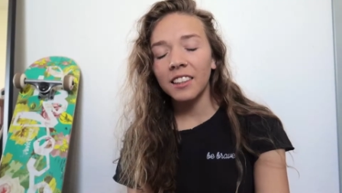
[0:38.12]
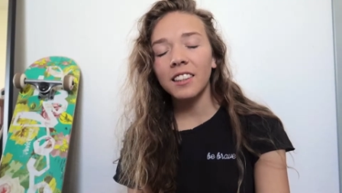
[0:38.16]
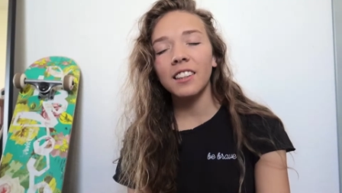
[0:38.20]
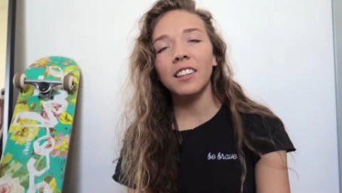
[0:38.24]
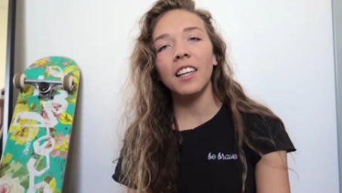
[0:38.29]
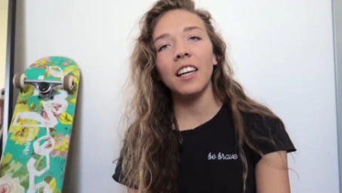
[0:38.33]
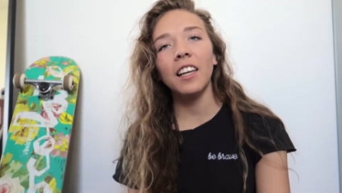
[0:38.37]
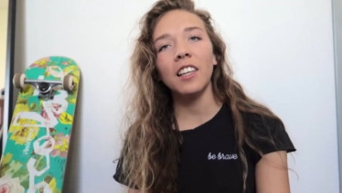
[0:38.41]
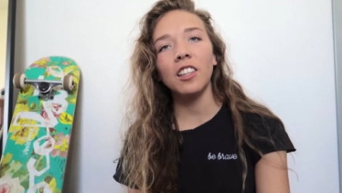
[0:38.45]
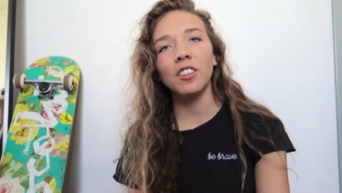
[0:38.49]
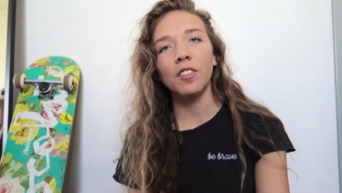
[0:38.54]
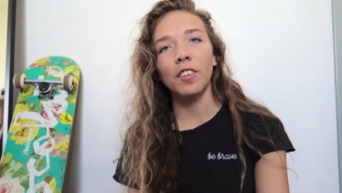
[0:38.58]
In
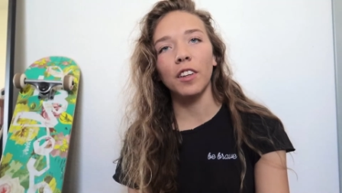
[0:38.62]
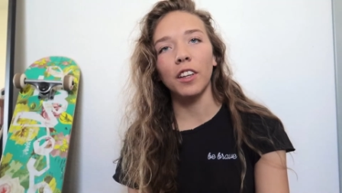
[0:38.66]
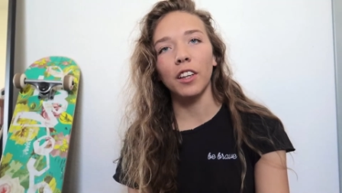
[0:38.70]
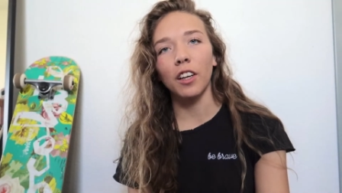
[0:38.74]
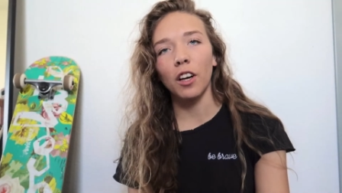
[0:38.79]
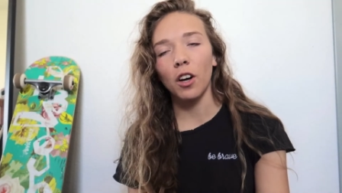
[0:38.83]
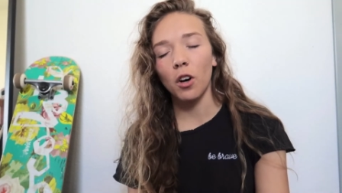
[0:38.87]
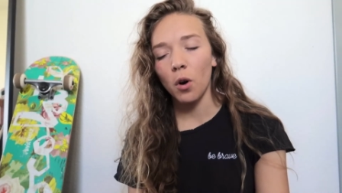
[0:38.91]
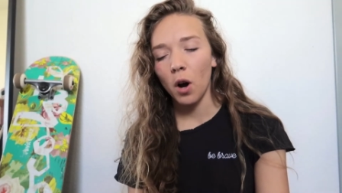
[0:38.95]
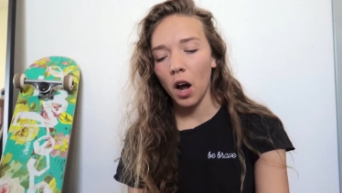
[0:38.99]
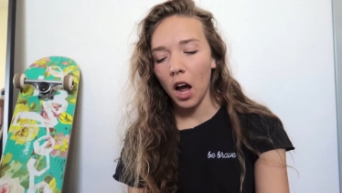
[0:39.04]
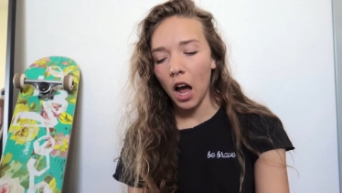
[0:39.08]
today's
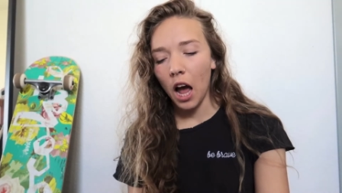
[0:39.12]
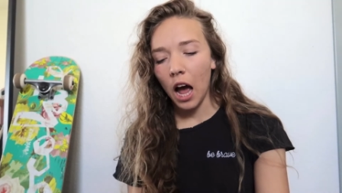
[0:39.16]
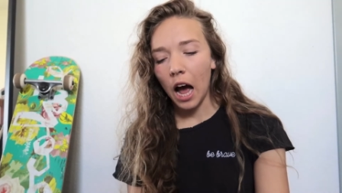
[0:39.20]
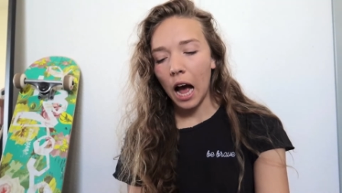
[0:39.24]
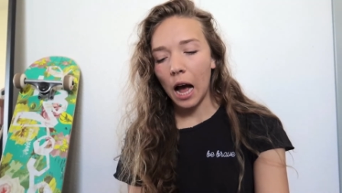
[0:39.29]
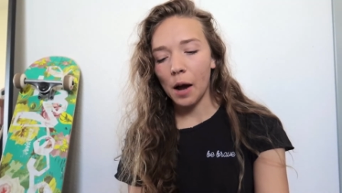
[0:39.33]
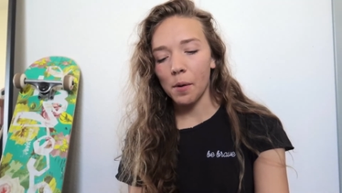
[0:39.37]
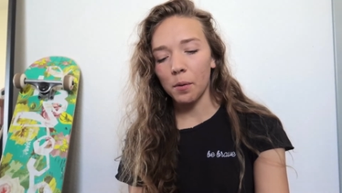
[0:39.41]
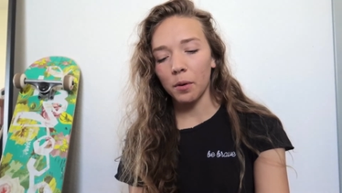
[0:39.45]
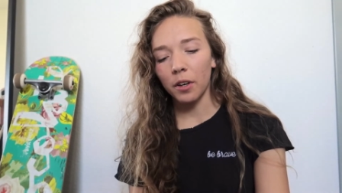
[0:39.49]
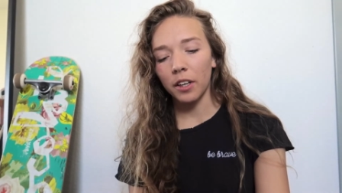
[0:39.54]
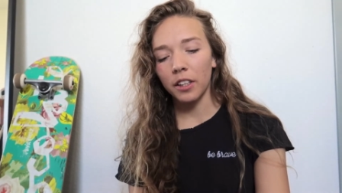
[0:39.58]
video,
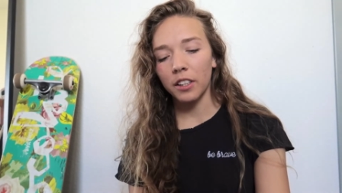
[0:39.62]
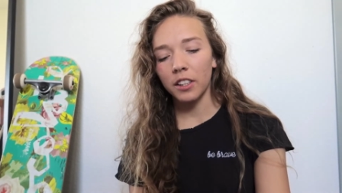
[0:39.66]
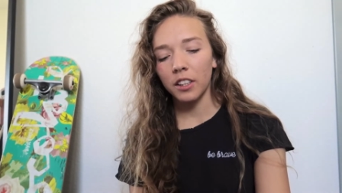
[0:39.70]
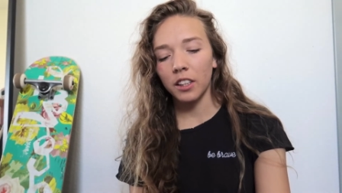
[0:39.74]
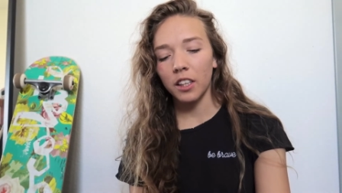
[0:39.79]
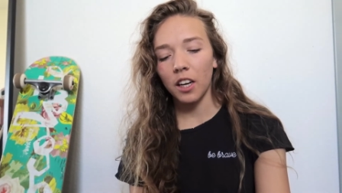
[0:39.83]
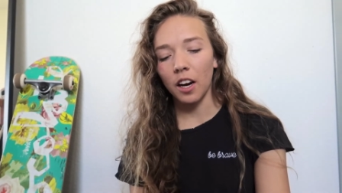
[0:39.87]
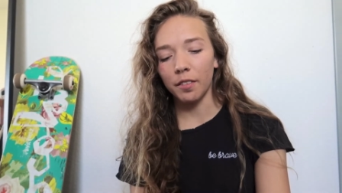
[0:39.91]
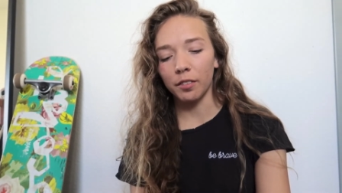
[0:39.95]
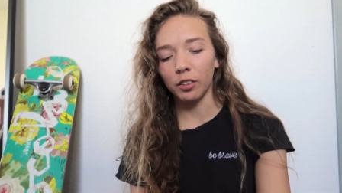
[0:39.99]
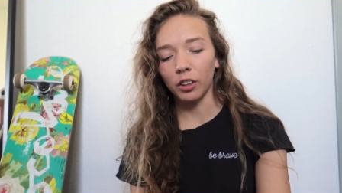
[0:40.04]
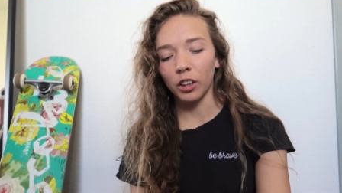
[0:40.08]
I wanted to
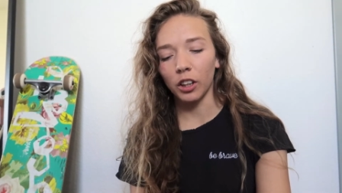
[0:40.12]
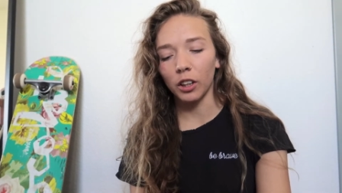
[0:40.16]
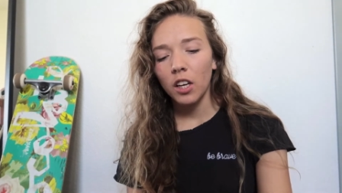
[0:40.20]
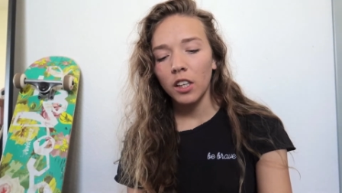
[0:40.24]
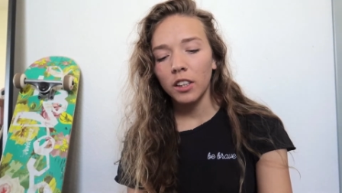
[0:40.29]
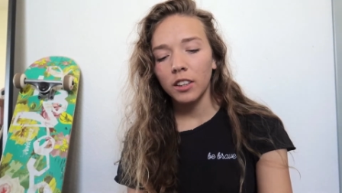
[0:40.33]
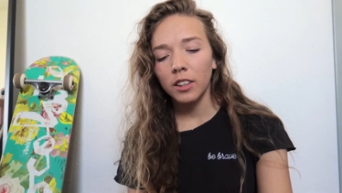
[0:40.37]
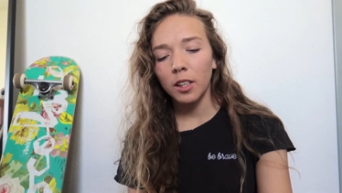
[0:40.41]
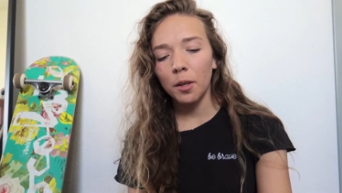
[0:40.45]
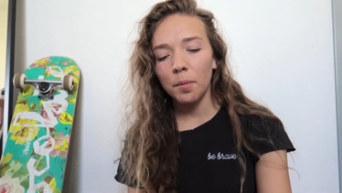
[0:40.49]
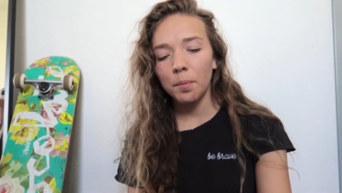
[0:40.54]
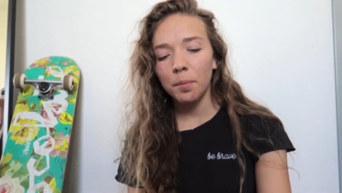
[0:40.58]
cover
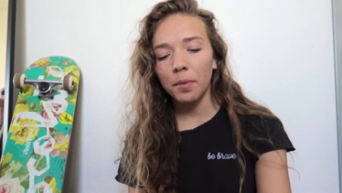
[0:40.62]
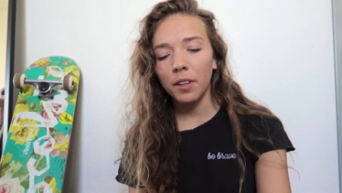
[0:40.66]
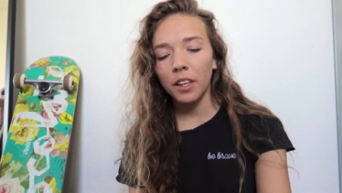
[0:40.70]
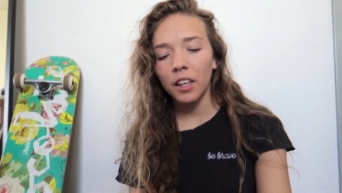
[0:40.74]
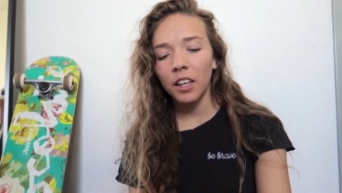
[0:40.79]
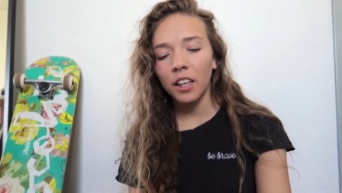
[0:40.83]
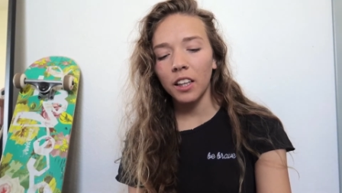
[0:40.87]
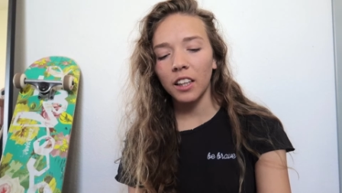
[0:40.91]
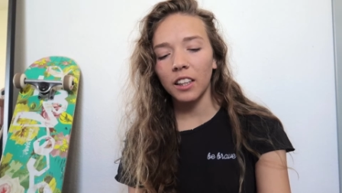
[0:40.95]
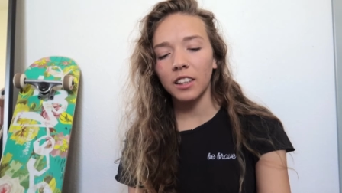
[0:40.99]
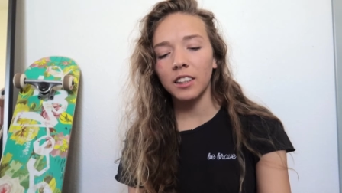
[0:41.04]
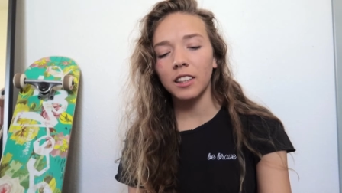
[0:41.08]

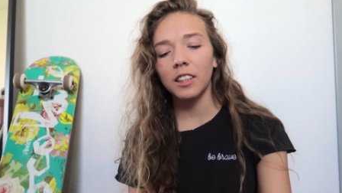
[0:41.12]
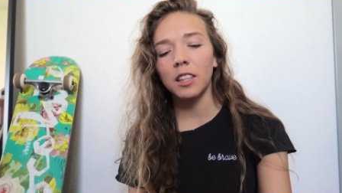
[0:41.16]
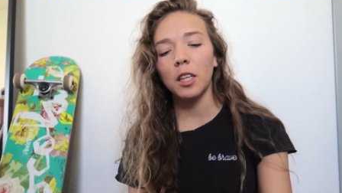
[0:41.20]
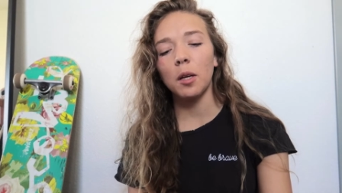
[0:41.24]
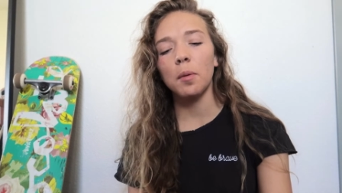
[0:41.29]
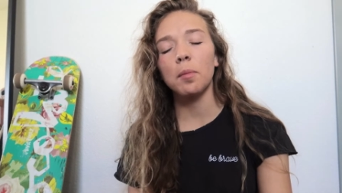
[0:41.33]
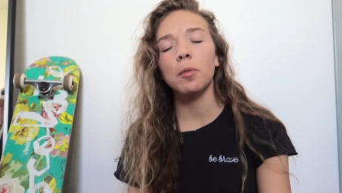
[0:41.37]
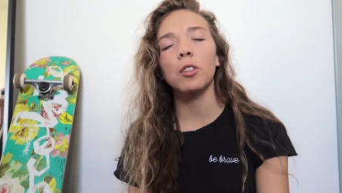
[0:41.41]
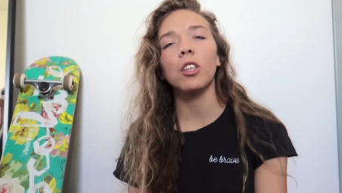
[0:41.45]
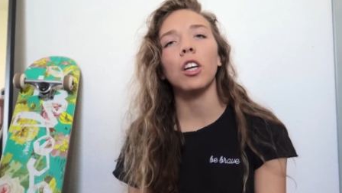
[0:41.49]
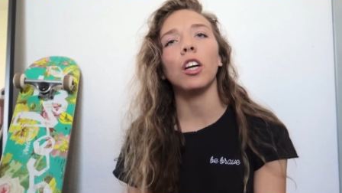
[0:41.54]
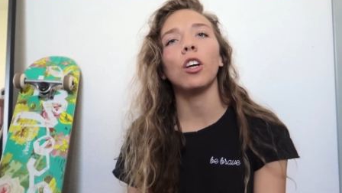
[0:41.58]
something that
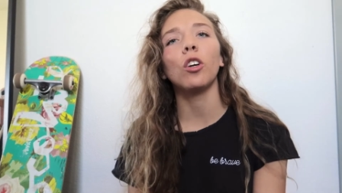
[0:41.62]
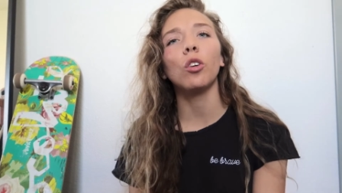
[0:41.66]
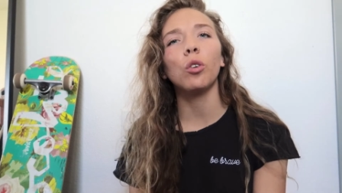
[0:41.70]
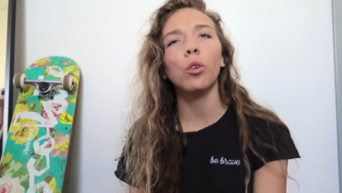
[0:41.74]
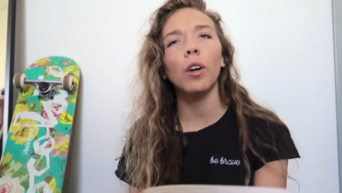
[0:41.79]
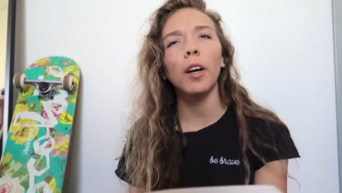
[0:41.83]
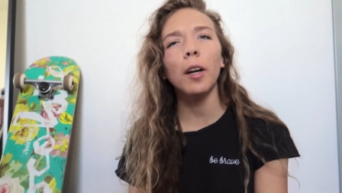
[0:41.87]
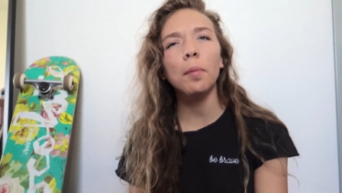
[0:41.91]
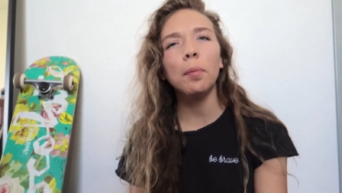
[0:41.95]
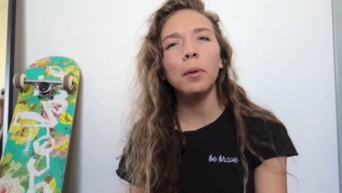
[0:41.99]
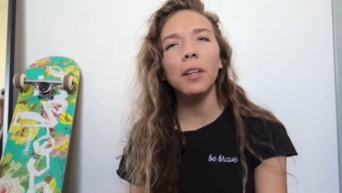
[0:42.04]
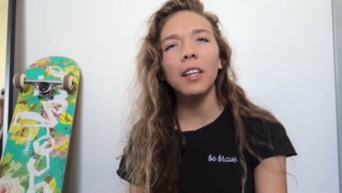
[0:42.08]
seems
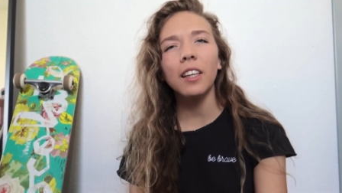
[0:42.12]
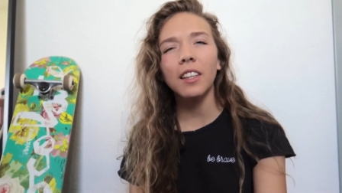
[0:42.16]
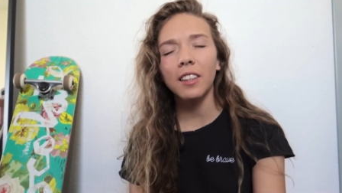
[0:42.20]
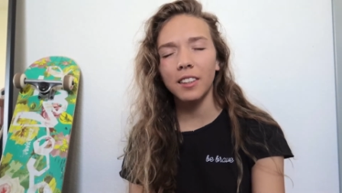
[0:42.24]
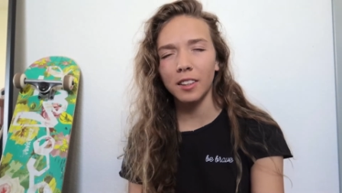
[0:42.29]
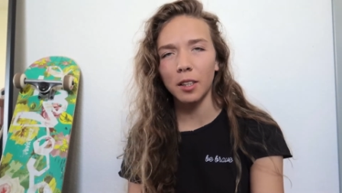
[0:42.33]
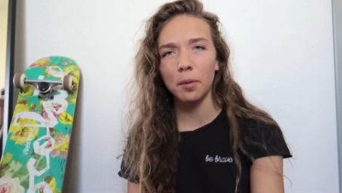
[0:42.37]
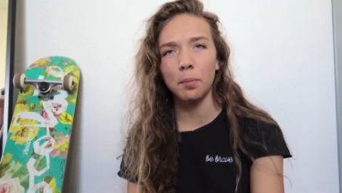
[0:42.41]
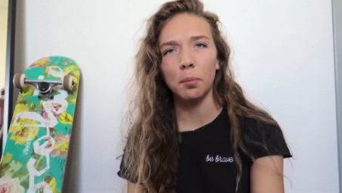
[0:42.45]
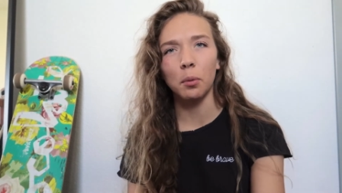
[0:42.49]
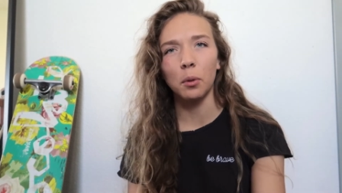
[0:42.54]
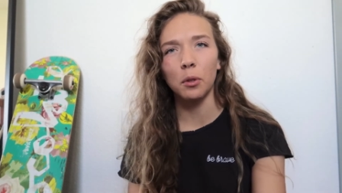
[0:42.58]
incredibly
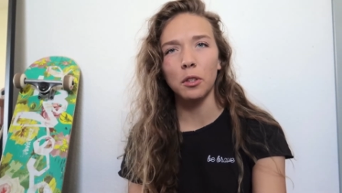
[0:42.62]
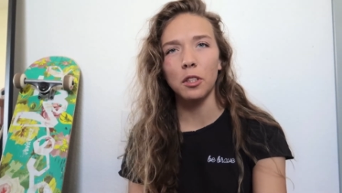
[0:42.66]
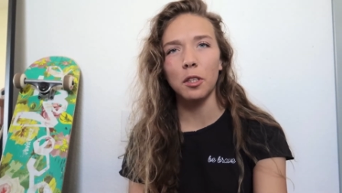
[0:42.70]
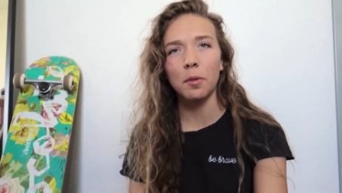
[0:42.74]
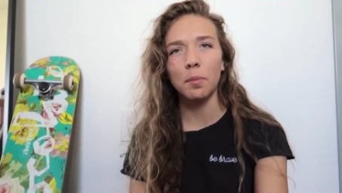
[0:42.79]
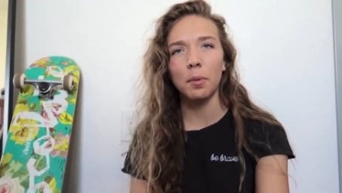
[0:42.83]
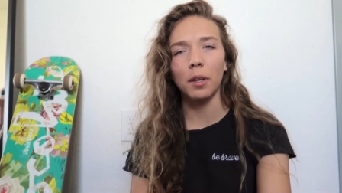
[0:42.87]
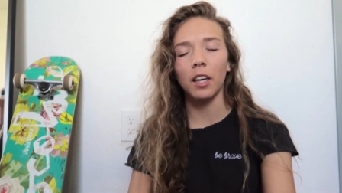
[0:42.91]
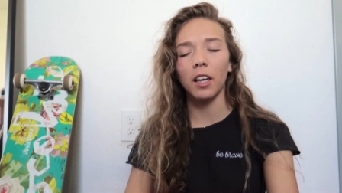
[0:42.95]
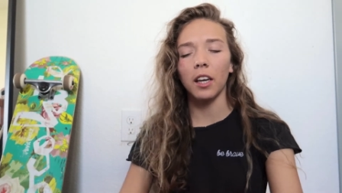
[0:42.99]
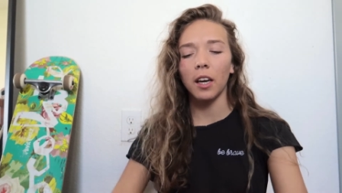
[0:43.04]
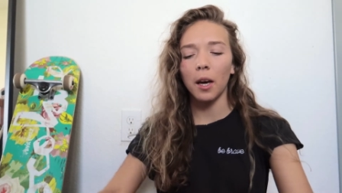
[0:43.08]
simple to
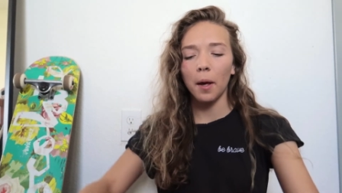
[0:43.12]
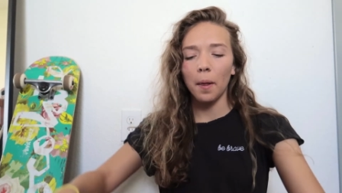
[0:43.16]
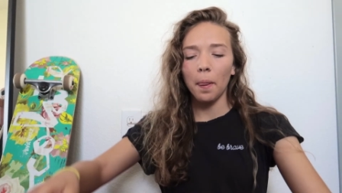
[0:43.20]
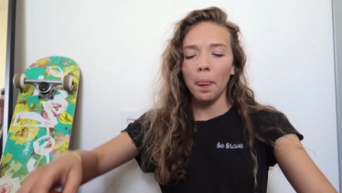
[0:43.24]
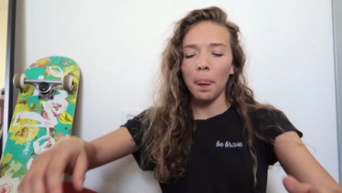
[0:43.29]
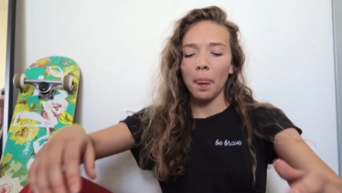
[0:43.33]
me,